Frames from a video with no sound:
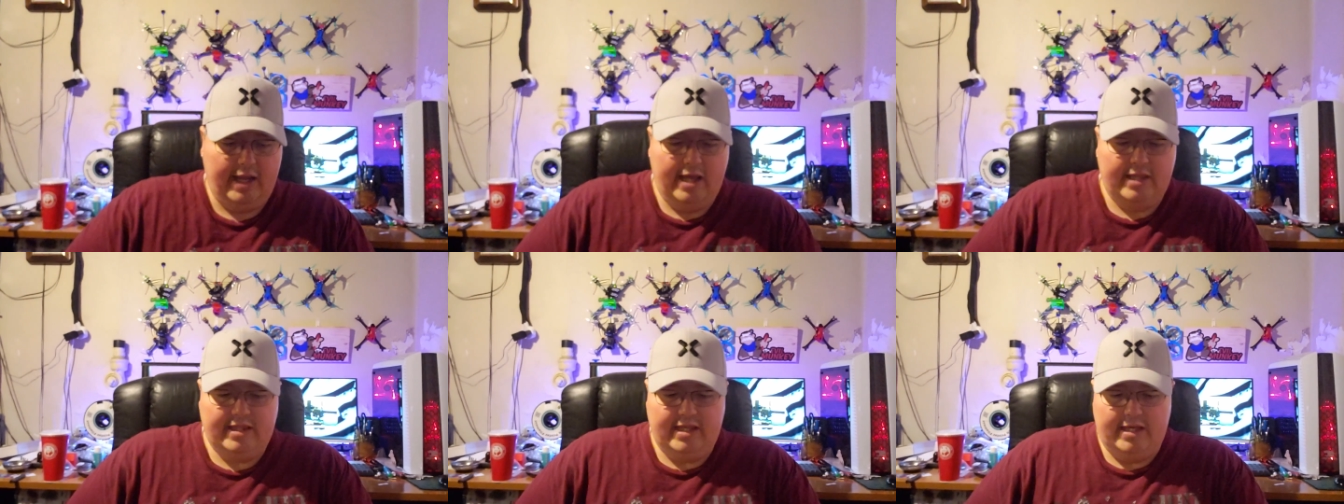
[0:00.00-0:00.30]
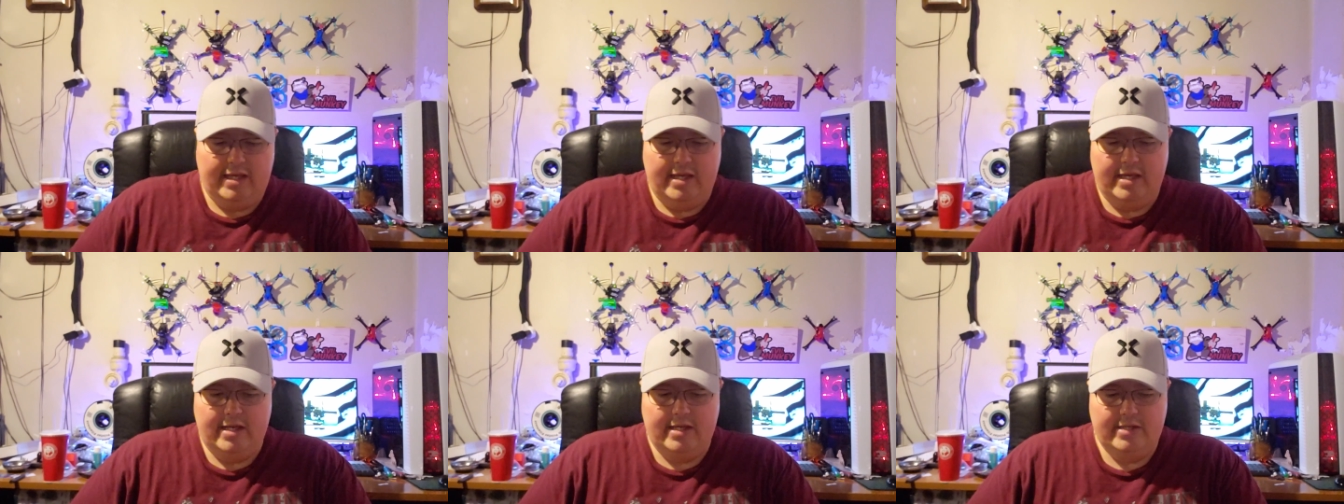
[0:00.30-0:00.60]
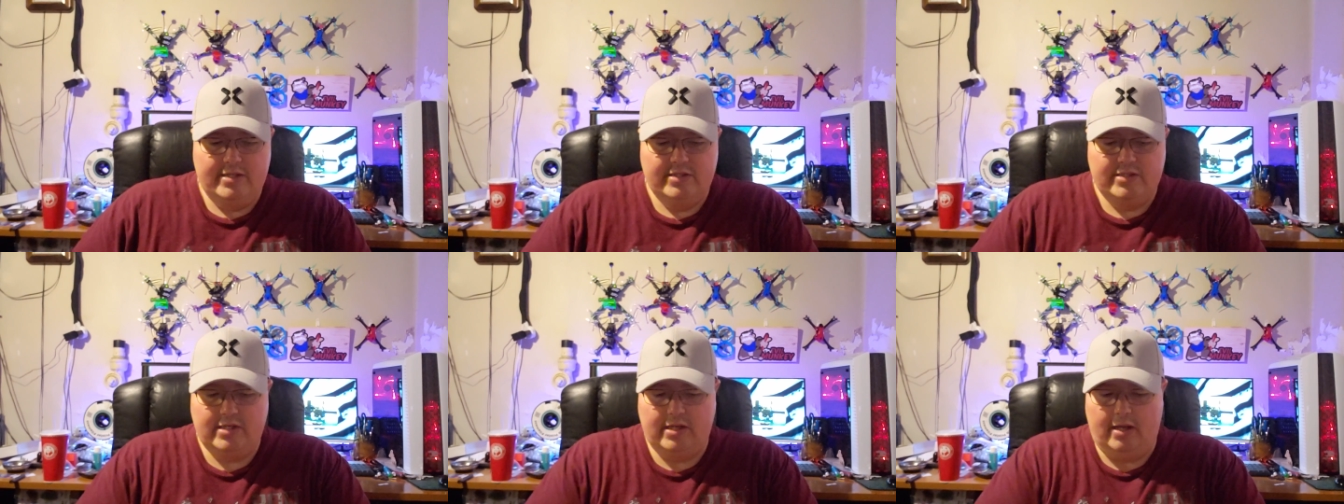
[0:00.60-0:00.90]
at the
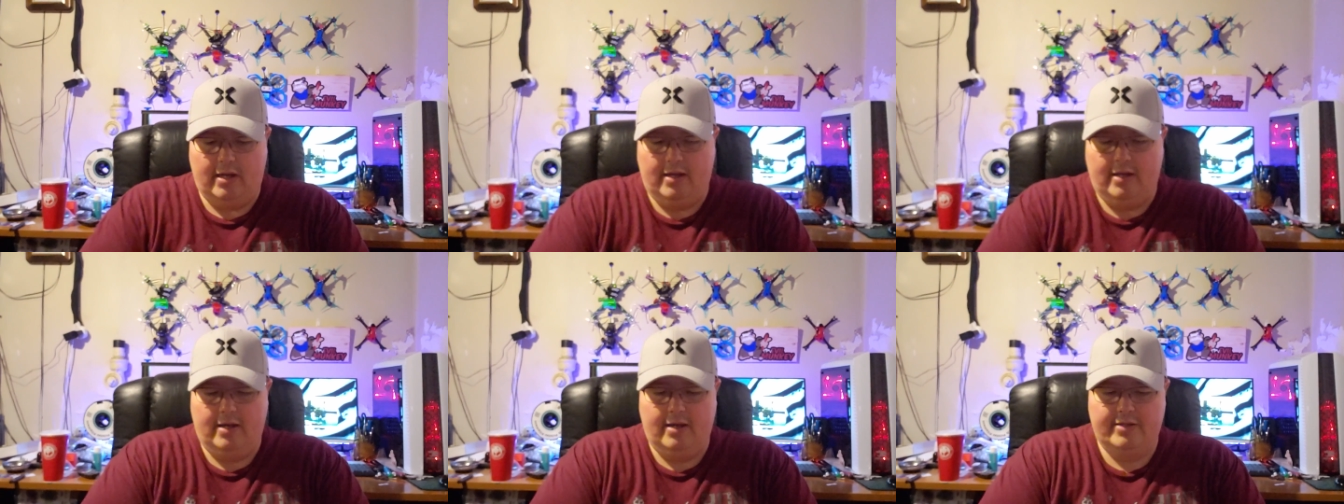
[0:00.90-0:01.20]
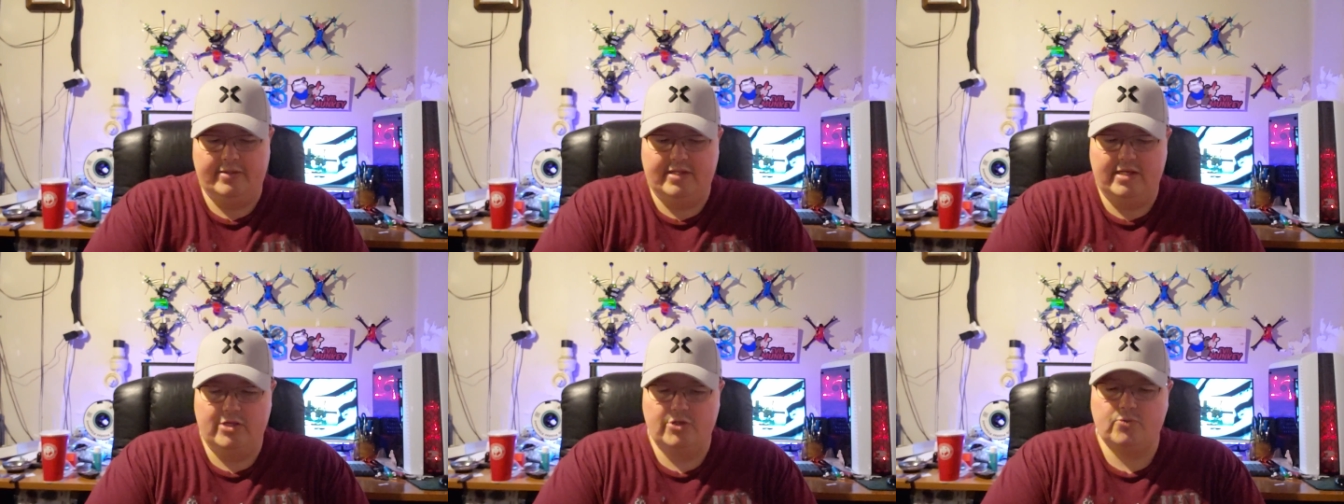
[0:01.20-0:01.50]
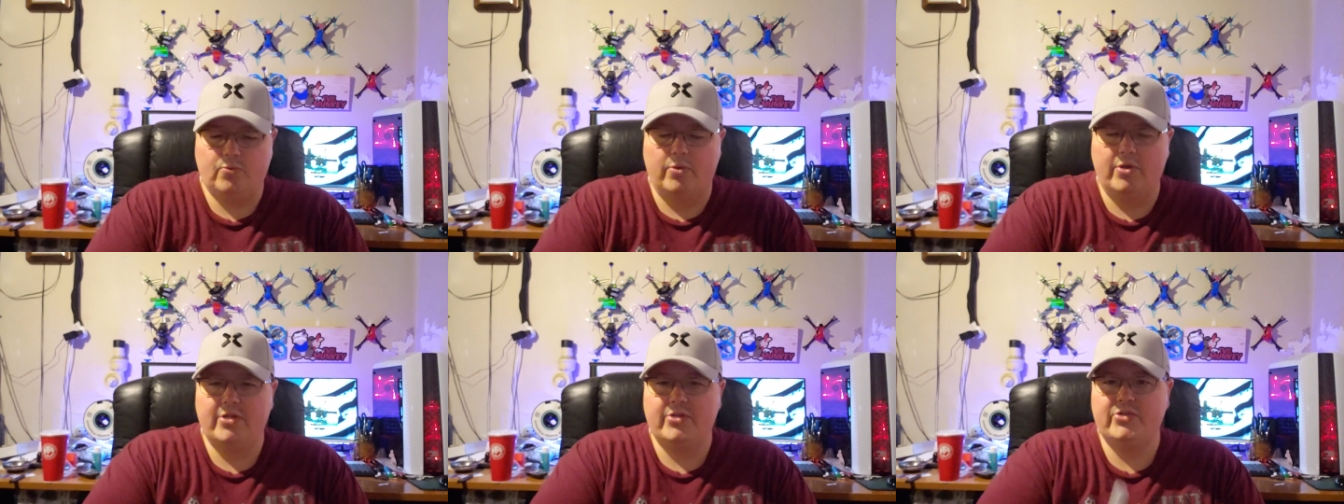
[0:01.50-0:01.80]
end these
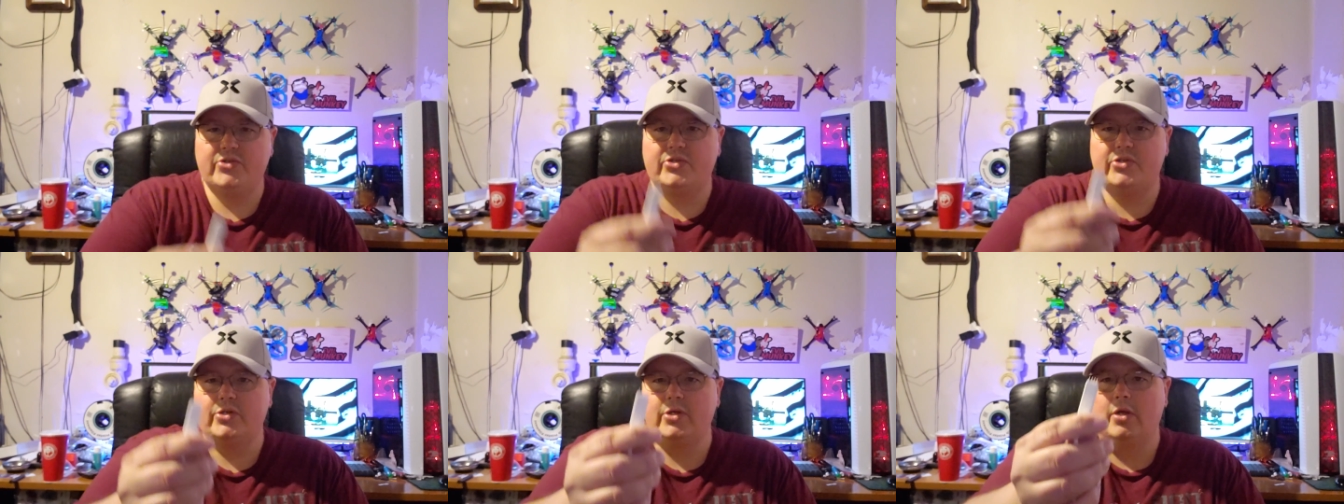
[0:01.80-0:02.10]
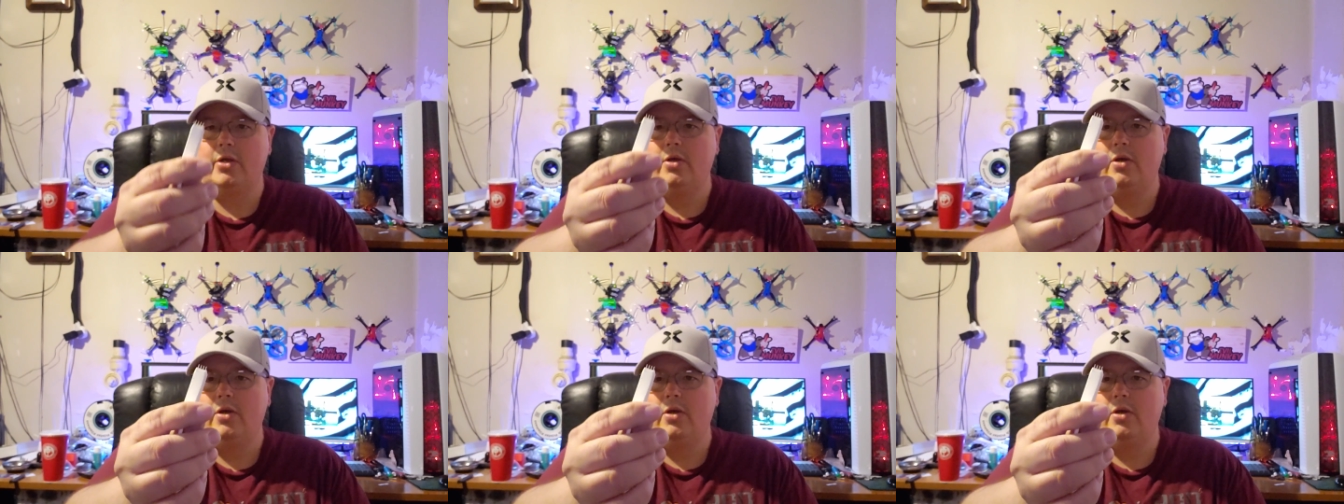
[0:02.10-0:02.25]
ones